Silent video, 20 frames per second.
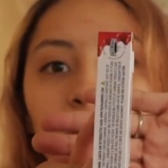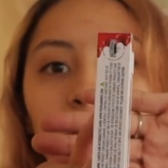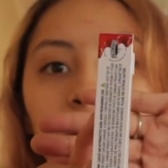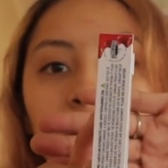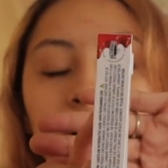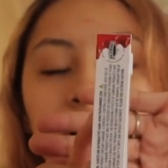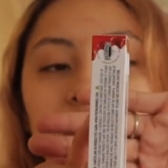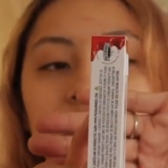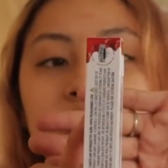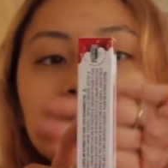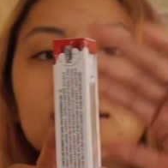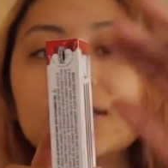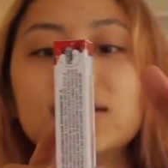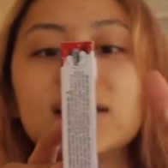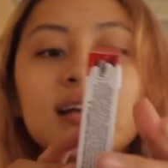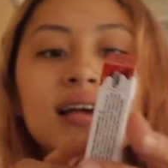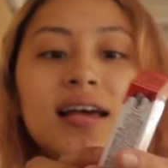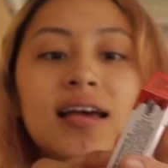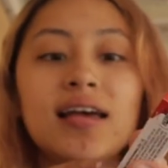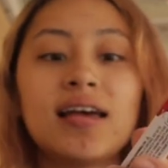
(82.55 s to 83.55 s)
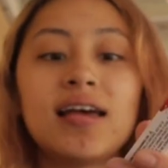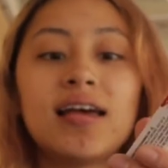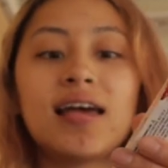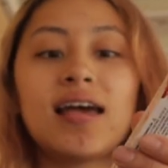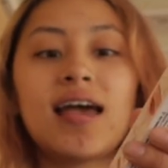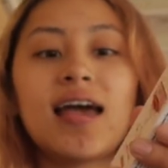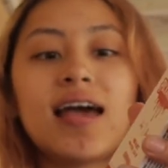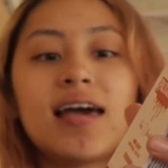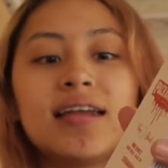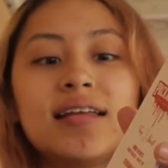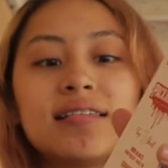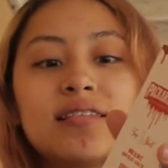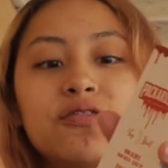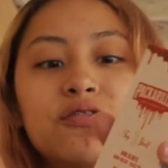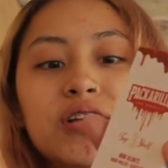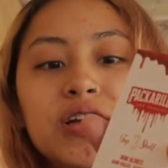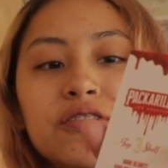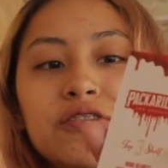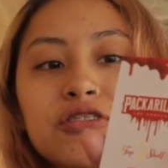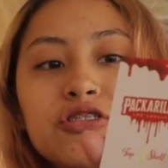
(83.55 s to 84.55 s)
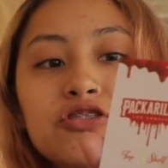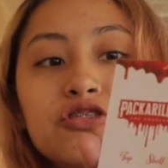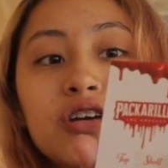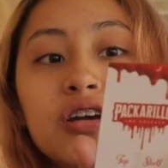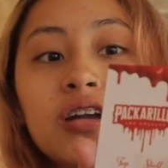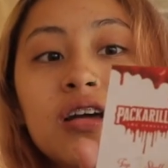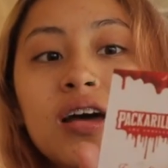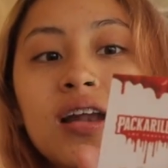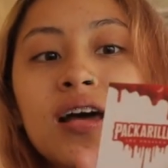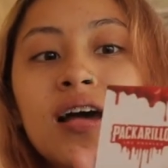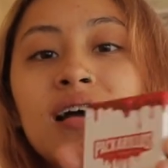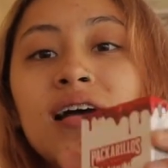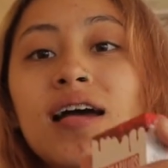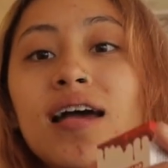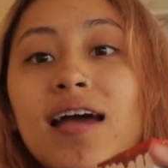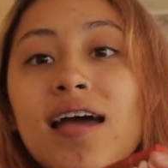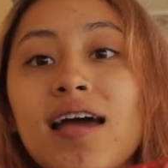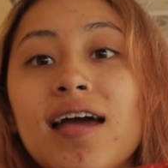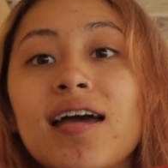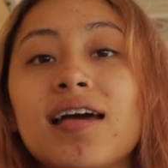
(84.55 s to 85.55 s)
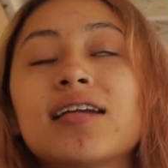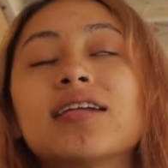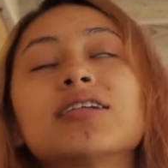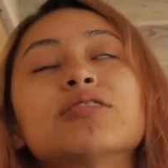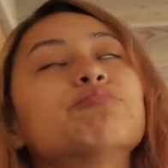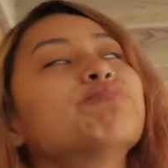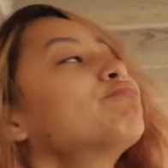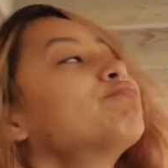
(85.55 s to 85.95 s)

one, and it's flavored straw and